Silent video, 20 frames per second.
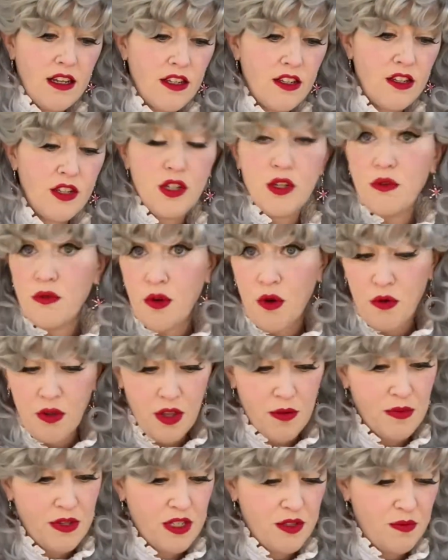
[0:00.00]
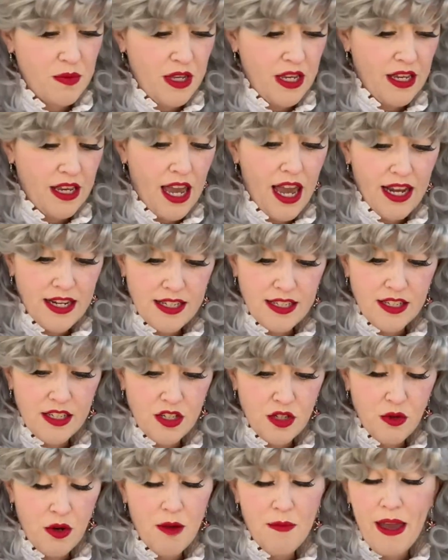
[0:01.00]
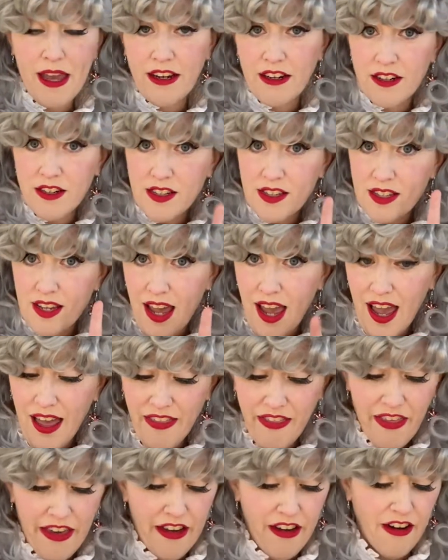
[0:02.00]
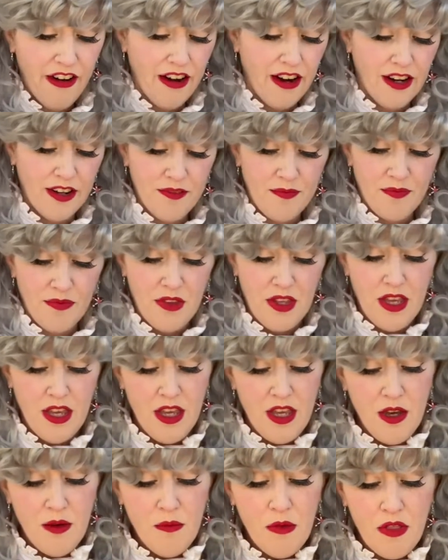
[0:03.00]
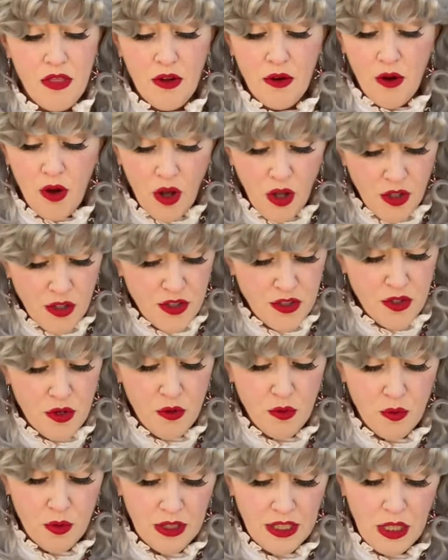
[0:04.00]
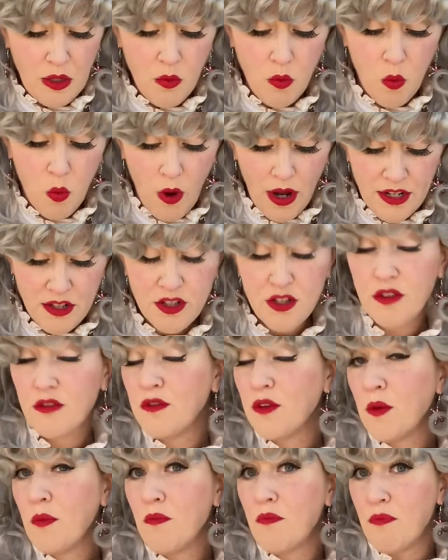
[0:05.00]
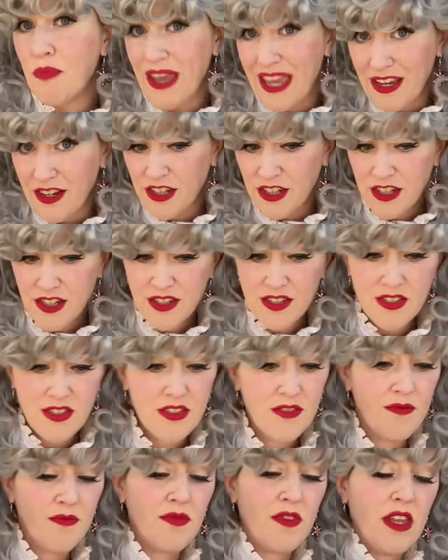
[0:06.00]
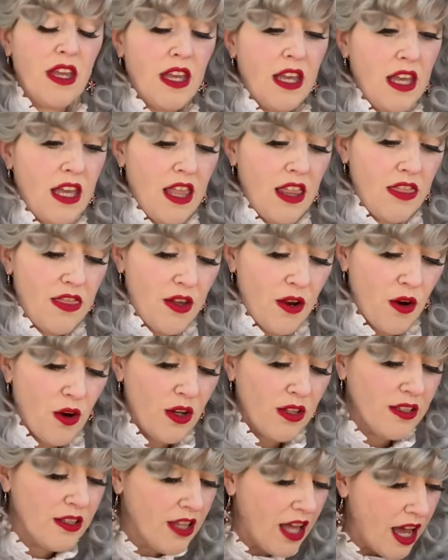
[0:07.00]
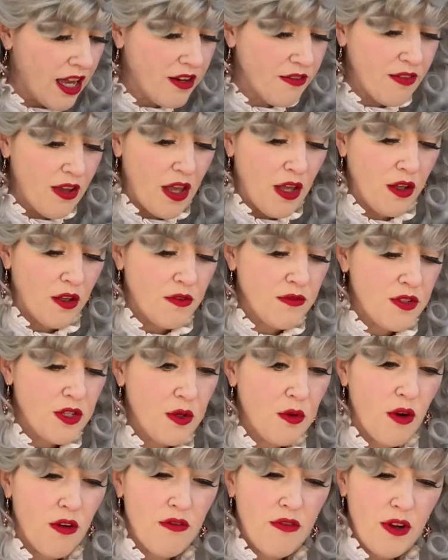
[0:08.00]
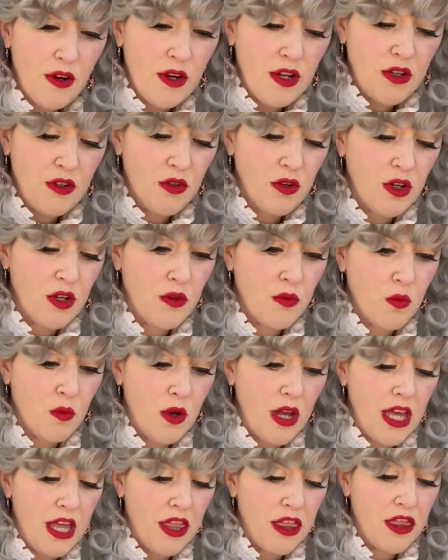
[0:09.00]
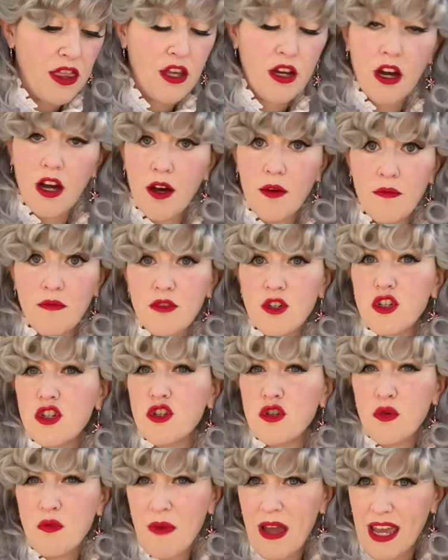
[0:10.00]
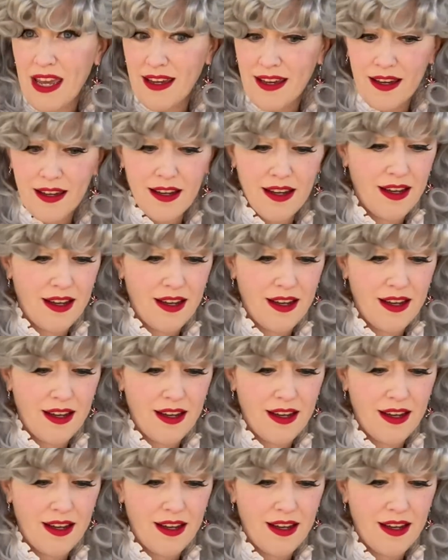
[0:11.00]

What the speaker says: You know them as being excellent toy makers, and they are. But they're also really wonderful bakers. There are a lot of elves who are very good with shoemaking.